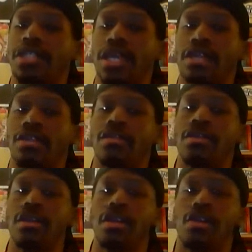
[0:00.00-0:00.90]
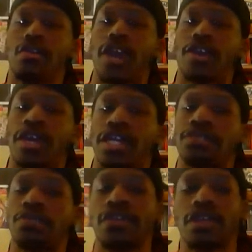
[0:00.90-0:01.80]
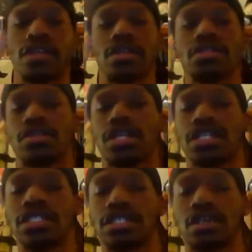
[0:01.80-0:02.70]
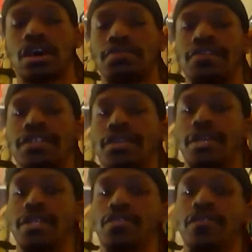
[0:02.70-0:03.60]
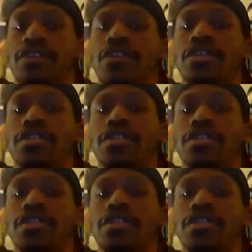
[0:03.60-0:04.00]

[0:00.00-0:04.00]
than Cracker and Smoothie. So that's just the observation I'm making so far.